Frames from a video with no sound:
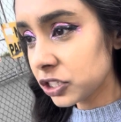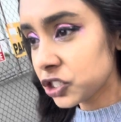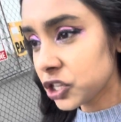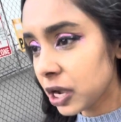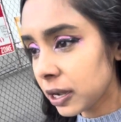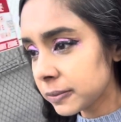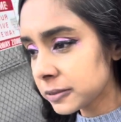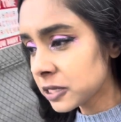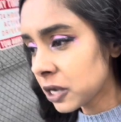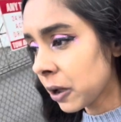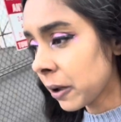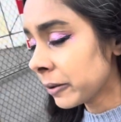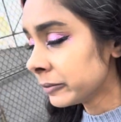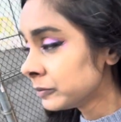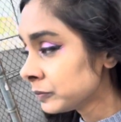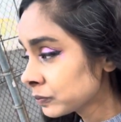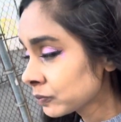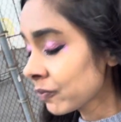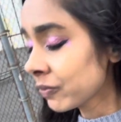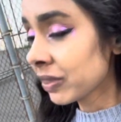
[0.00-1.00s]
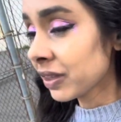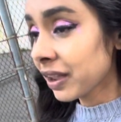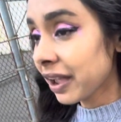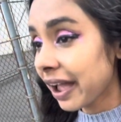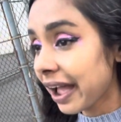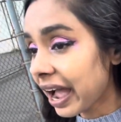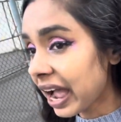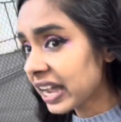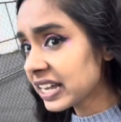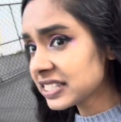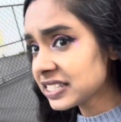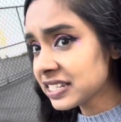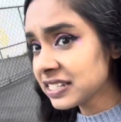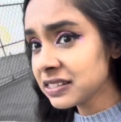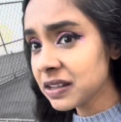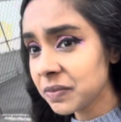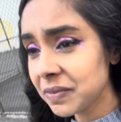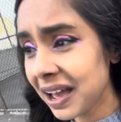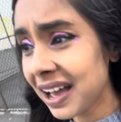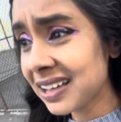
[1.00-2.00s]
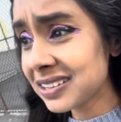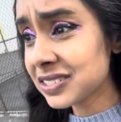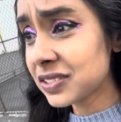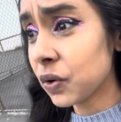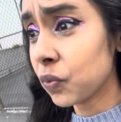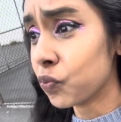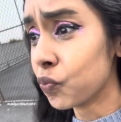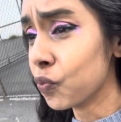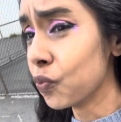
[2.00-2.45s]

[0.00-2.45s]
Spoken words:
jobs. I seen them ask some